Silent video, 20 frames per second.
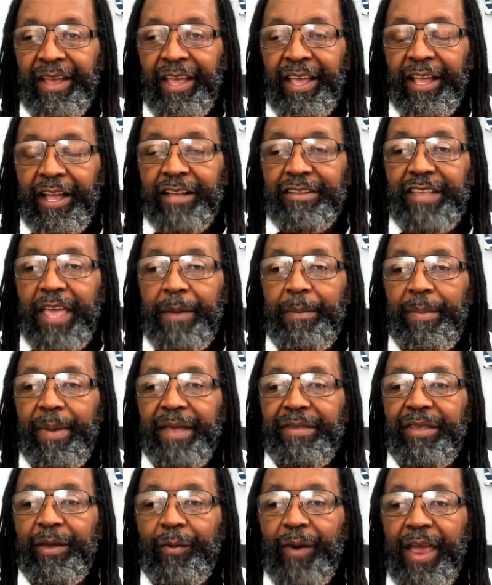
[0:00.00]
because they're
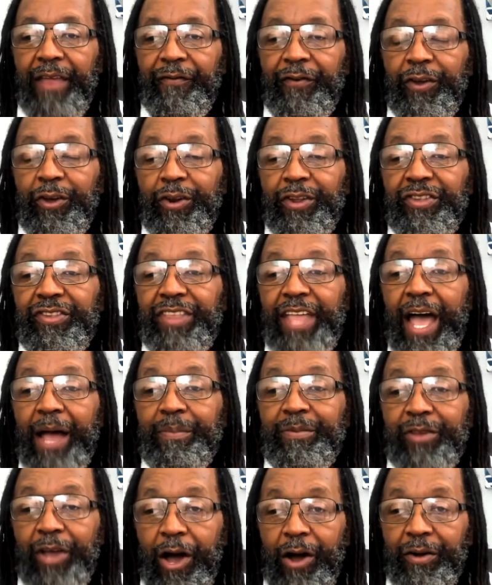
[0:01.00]
busy waiting for you to stop
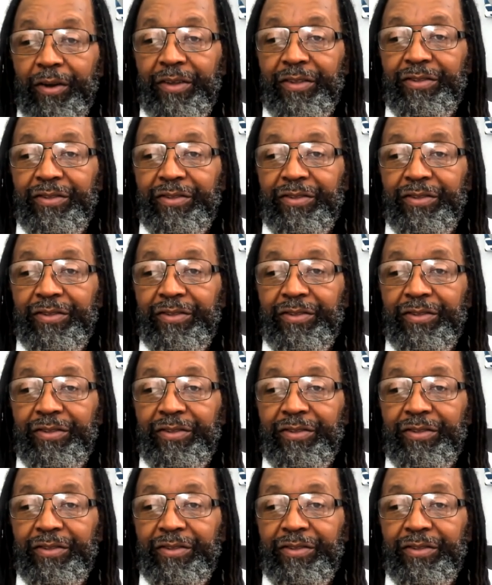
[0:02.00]
talking